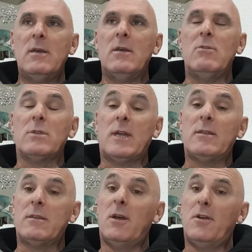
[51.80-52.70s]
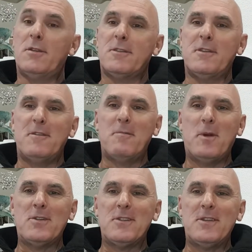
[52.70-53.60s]
you'll start to notice that
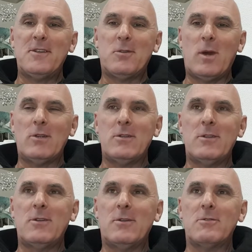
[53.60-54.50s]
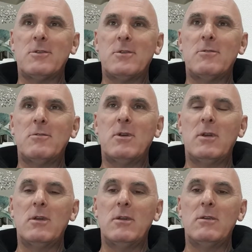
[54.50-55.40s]
most of the interaction that dogs do
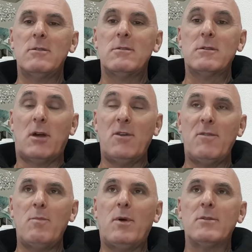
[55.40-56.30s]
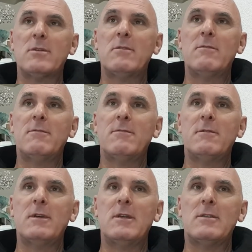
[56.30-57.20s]
is kind of impulsive,
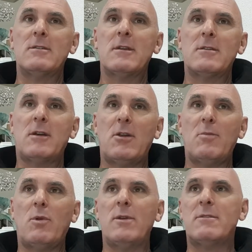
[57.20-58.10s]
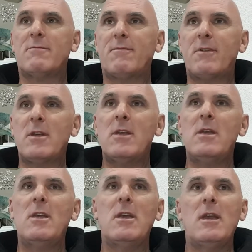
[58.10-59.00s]
it's excitable, it's
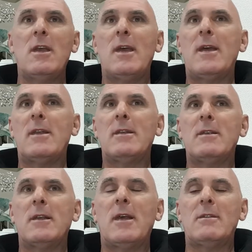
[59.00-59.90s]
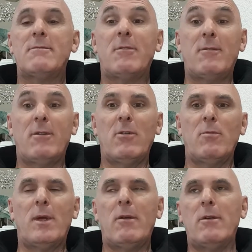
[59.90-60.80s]
free, and it has very little
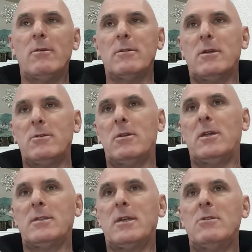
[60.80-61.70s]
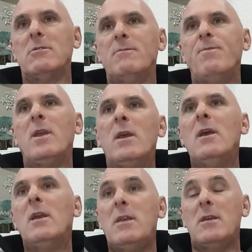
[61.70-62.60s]
bearing on socialisation.
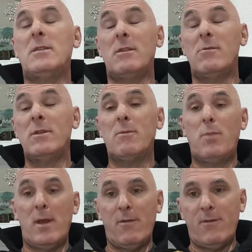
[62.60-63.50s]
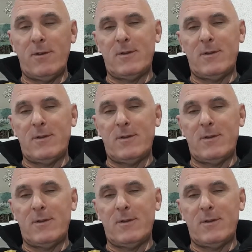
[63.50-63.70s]
Yes, there is a benefit